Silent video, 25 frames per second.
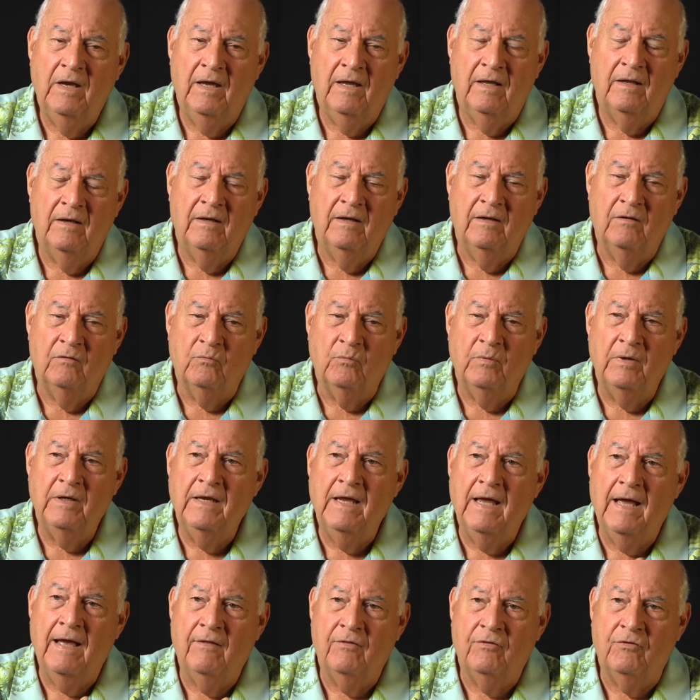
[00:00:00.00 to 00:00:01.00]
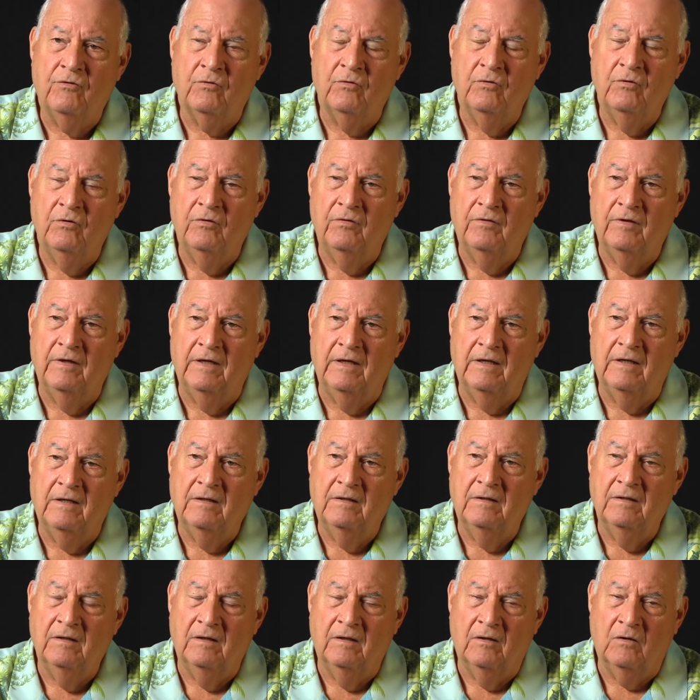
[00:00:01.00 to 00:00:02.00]
had, as we got through the
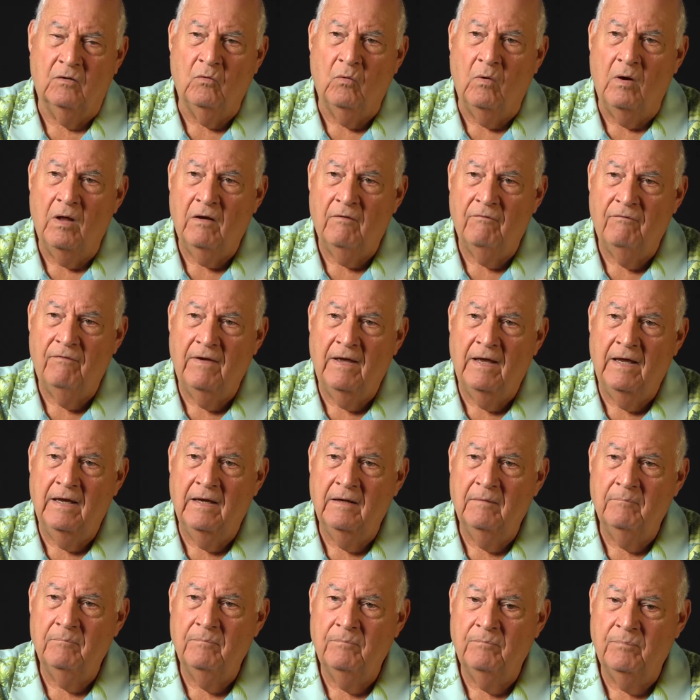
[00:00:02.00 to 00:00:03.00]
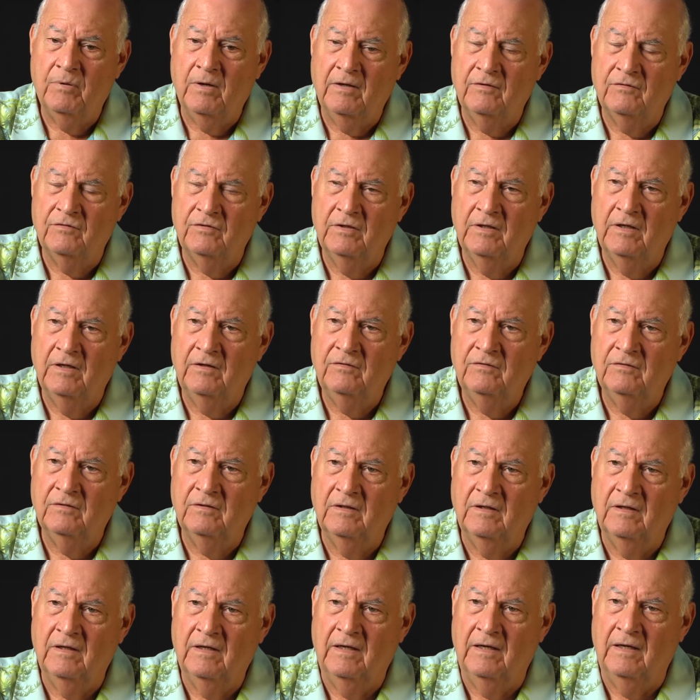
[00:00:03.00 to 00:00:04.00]
uh, qualifying process
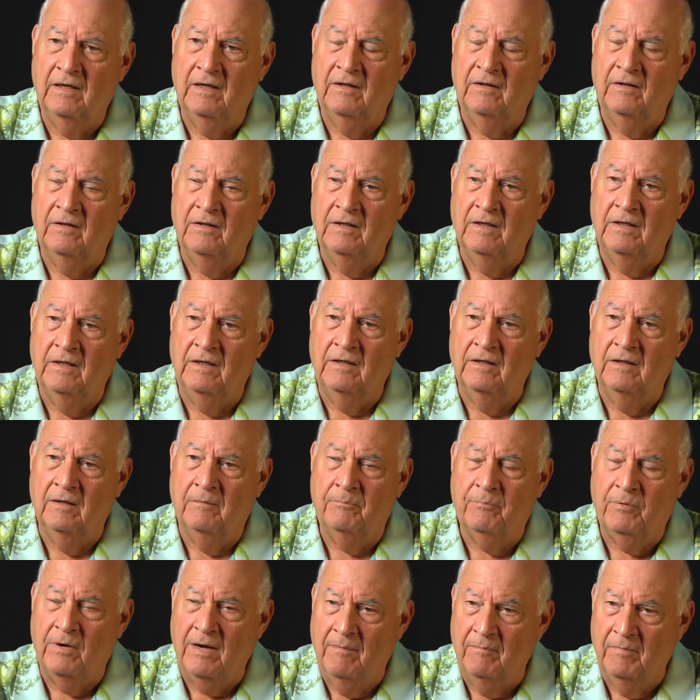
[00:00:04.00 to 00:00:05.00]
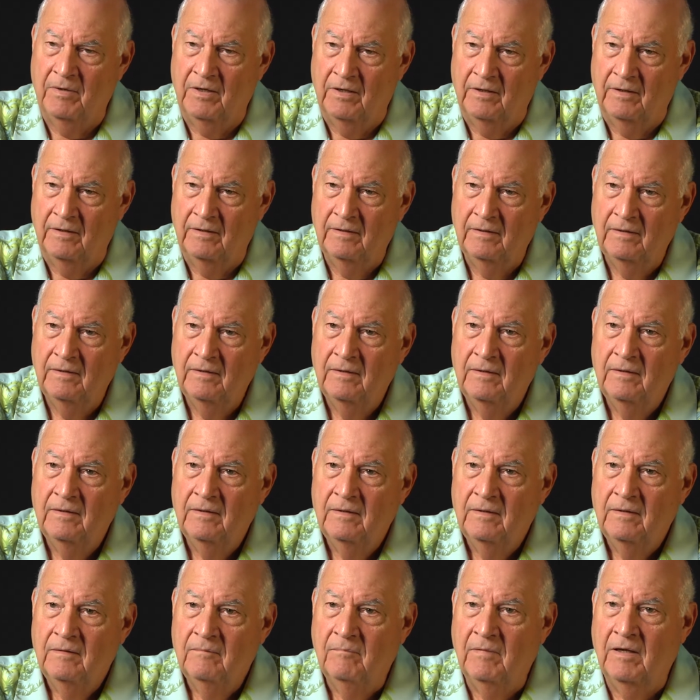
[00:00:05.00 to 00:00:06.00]
and the uh, primary,
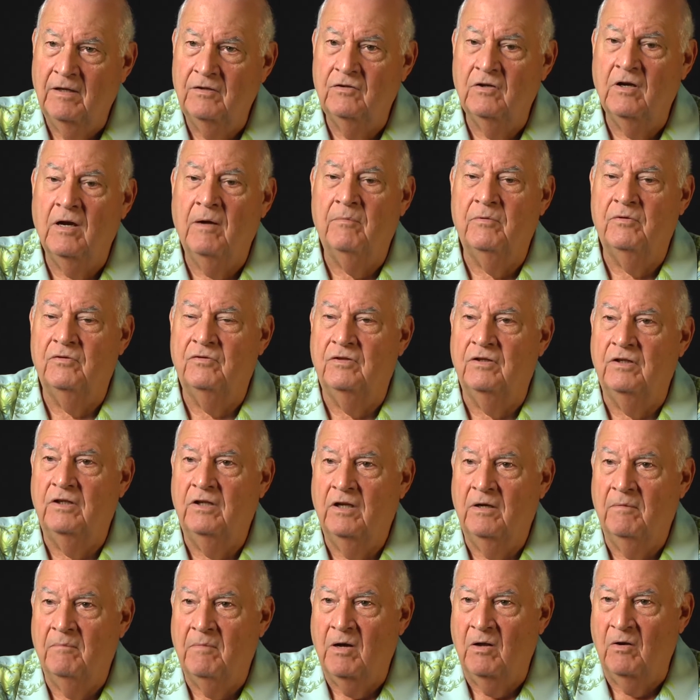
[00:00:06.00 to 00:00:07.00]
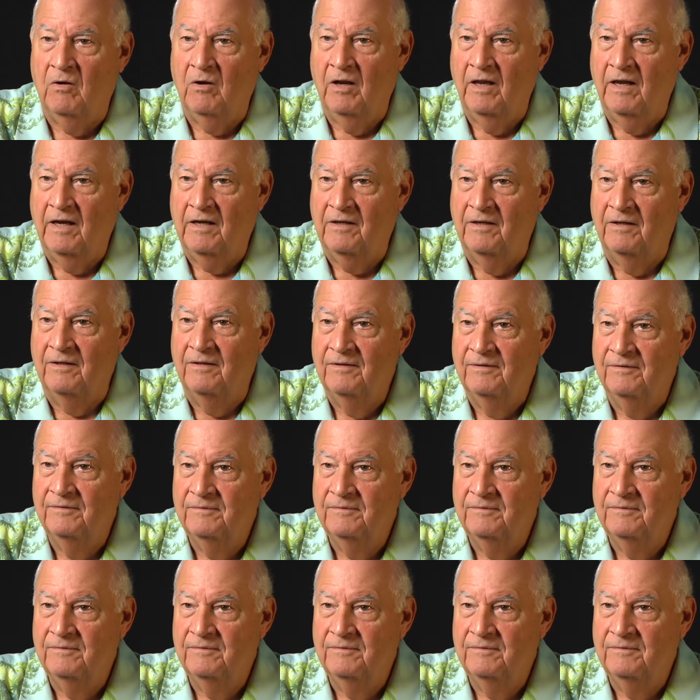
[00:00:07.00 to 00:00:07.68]
my job was to get them all elected.